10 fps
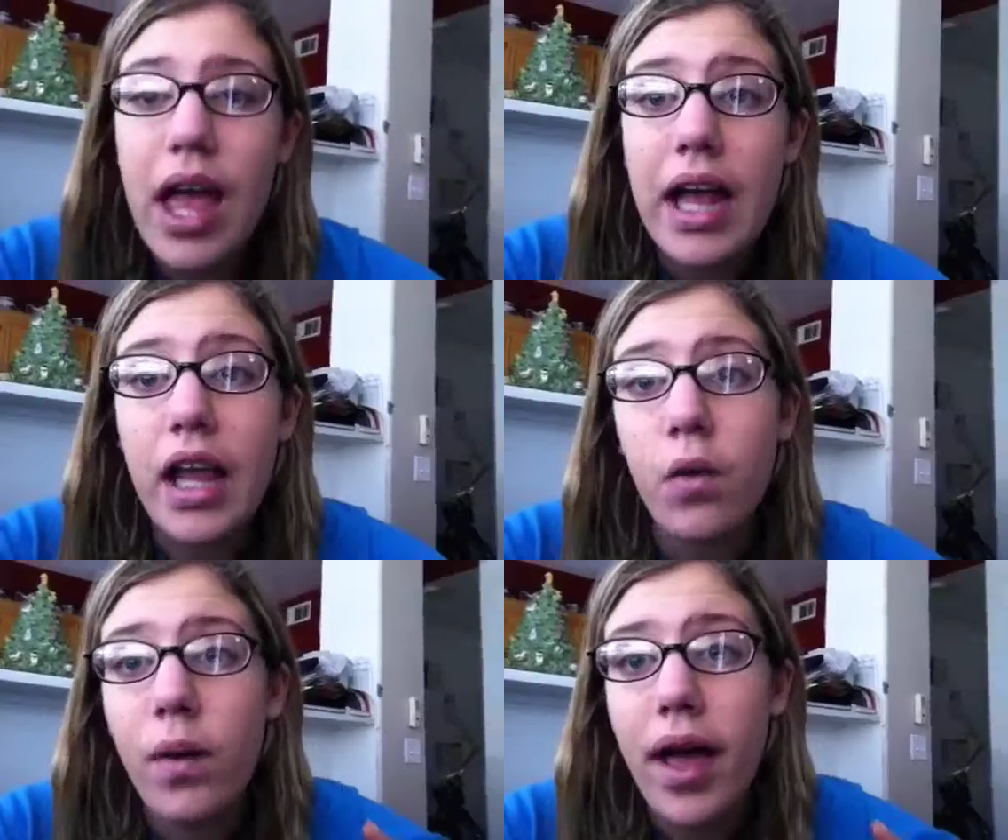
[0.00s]

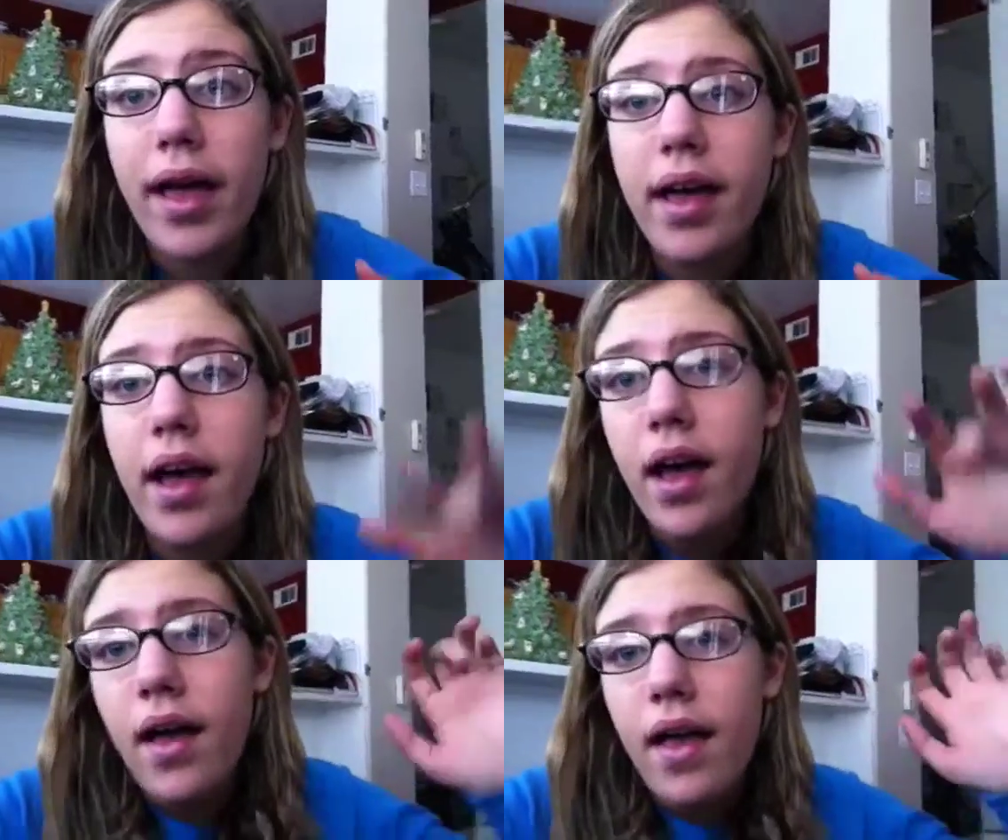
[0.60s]
Anyway,
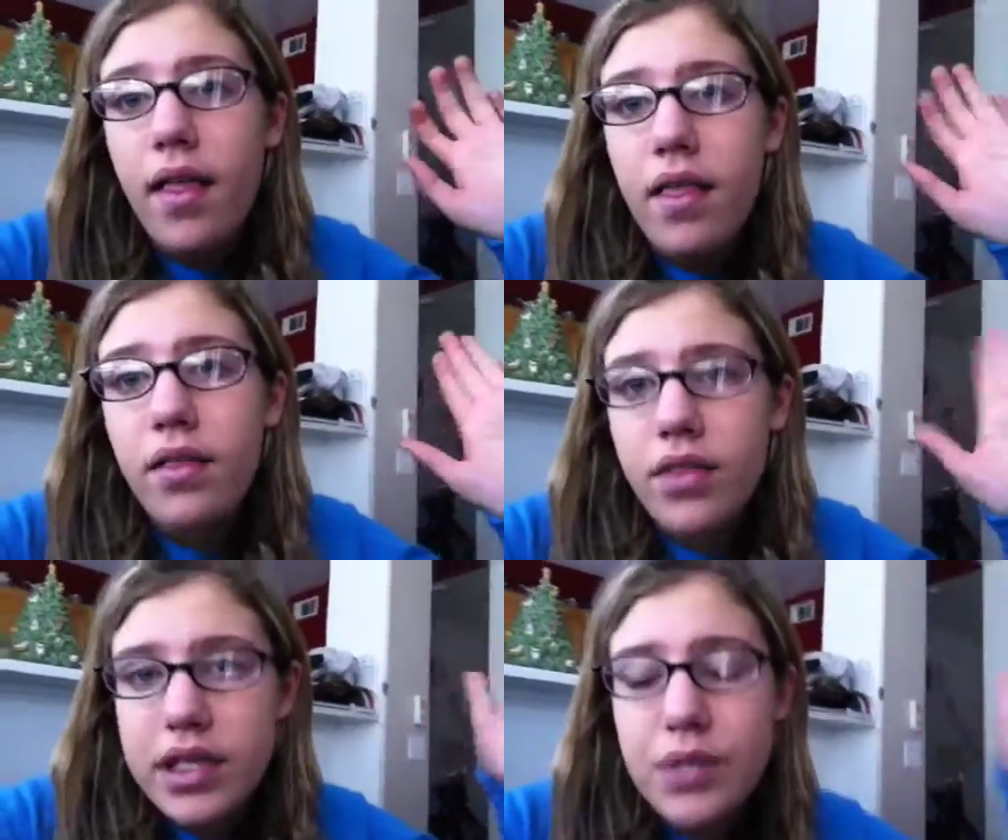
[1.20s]

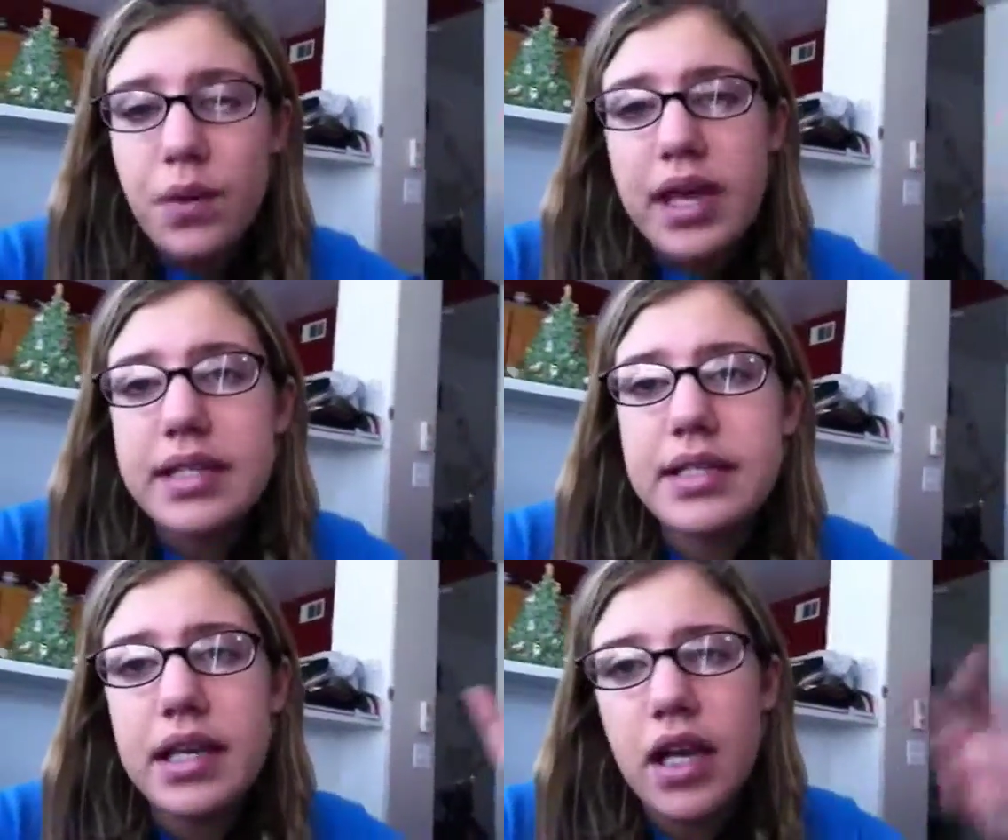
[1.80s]
this
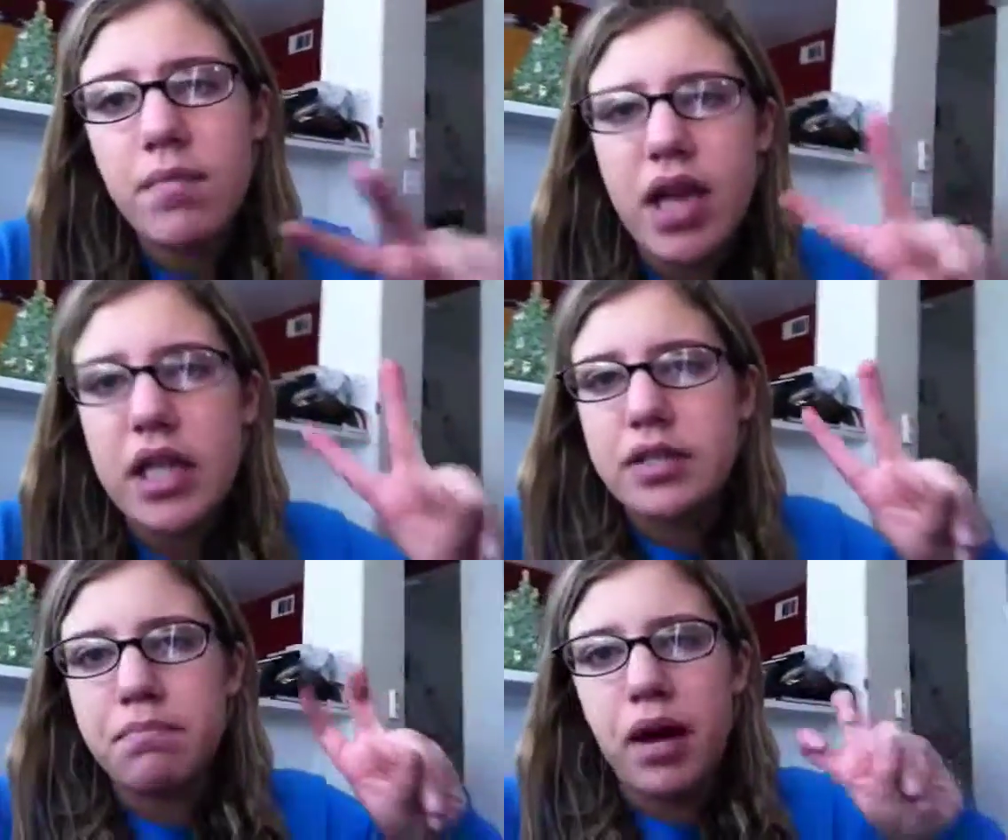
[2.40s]
week's theme
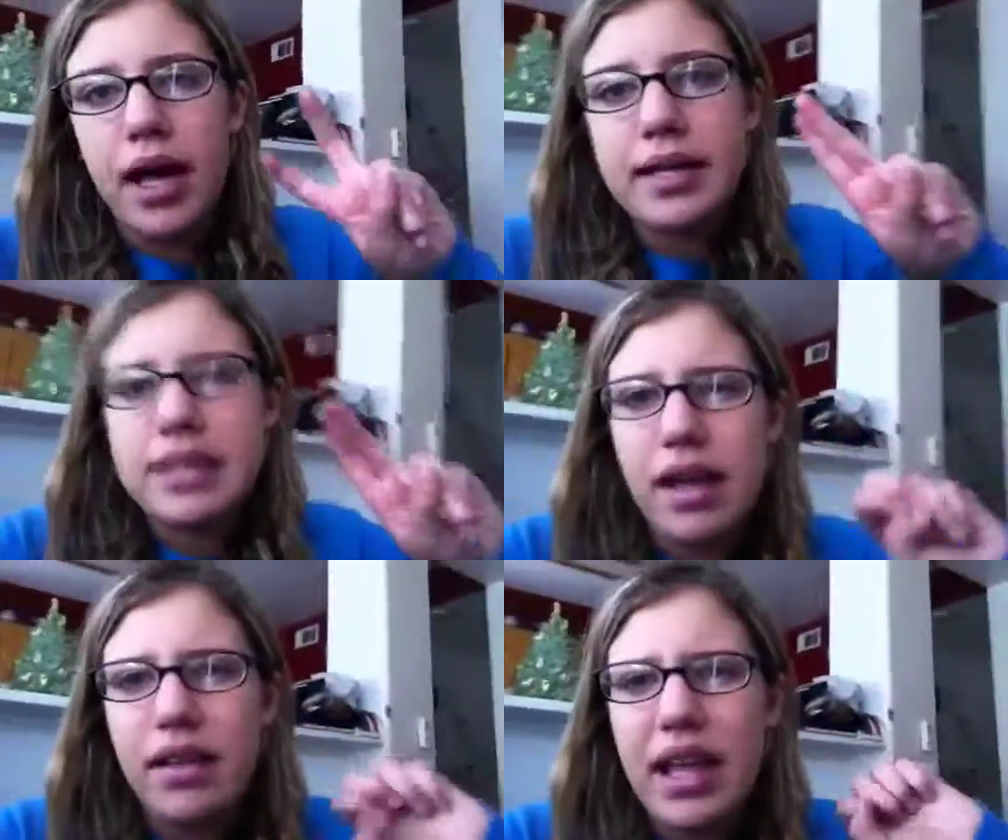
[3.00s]
is my
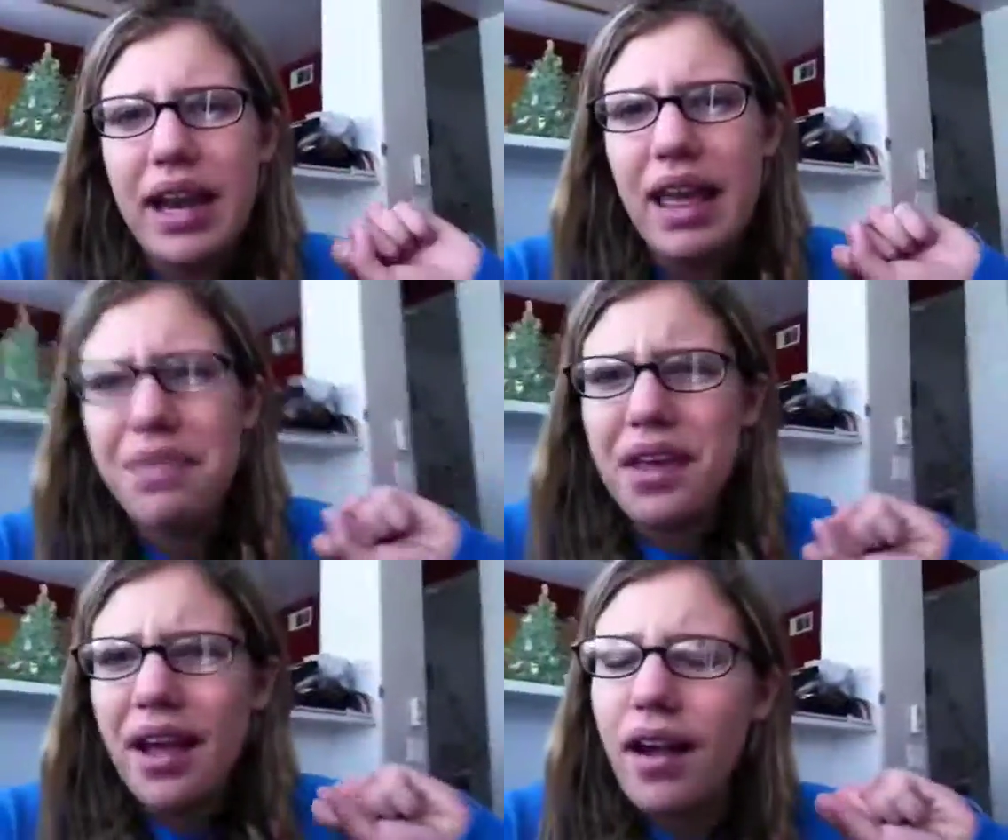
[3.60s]
talent, and I
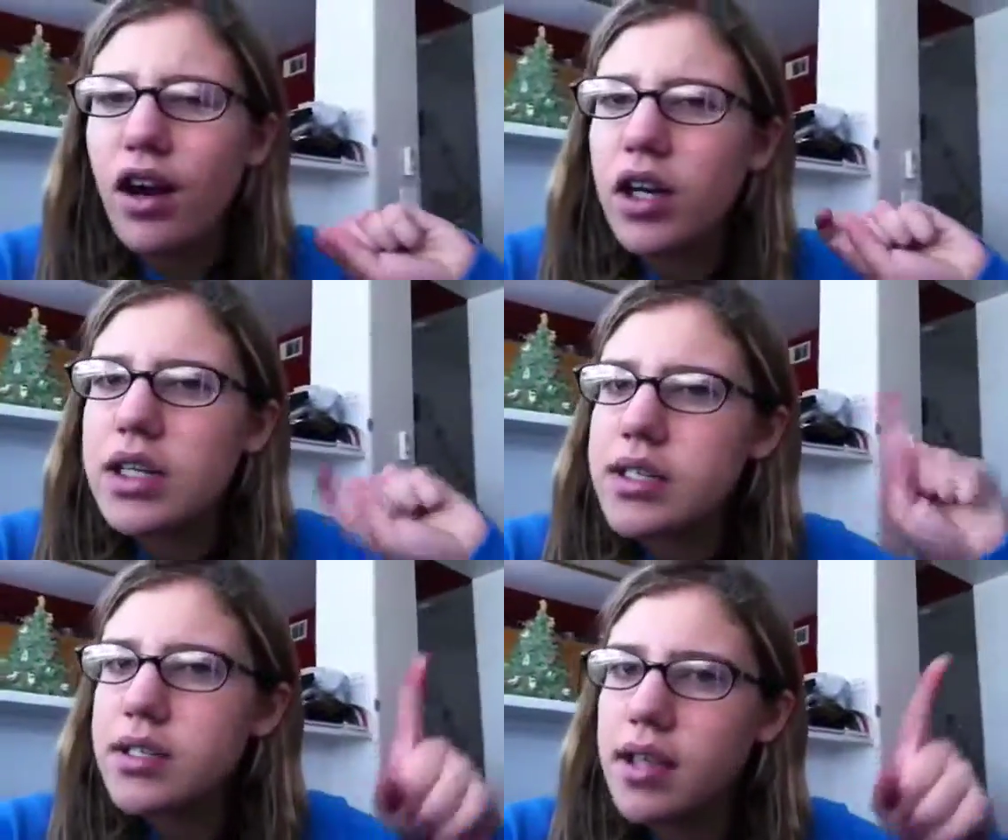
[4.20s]
think I
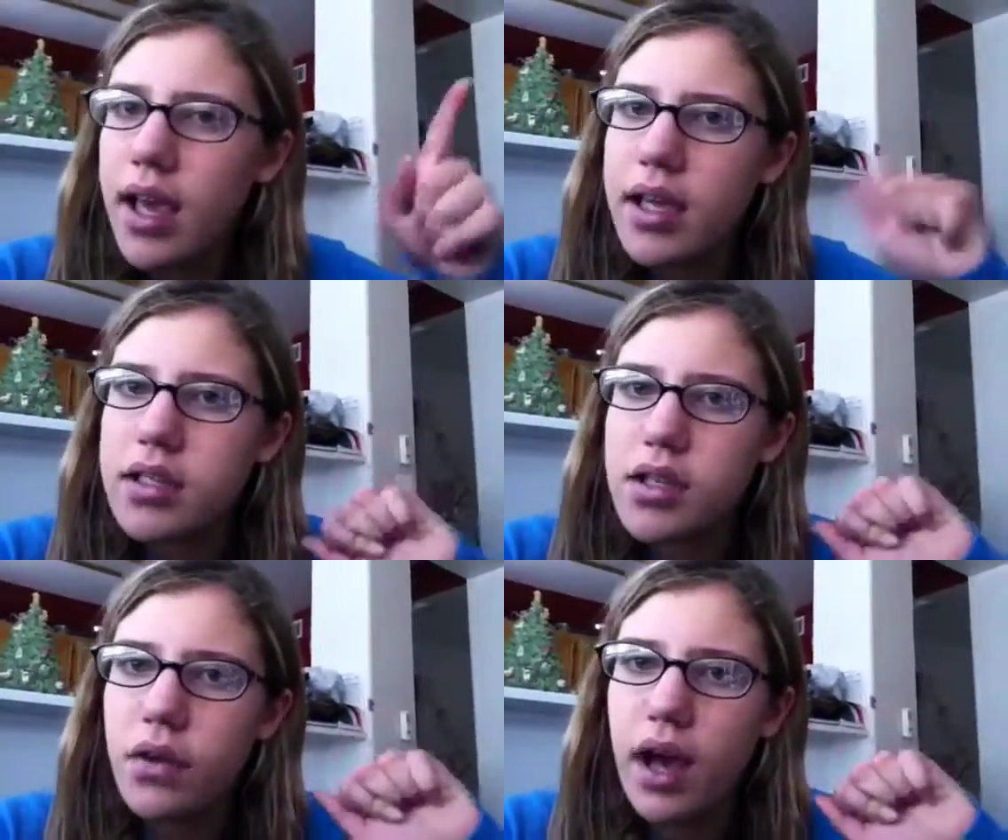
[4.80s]
already
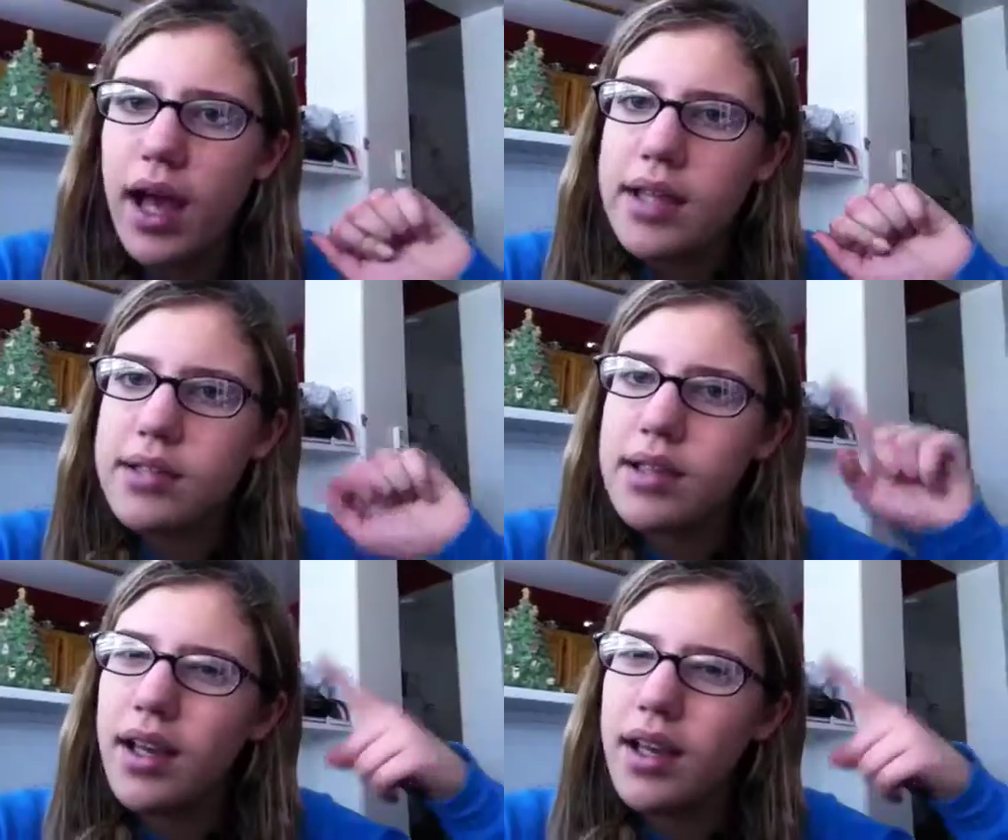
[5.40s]
sang to you guys.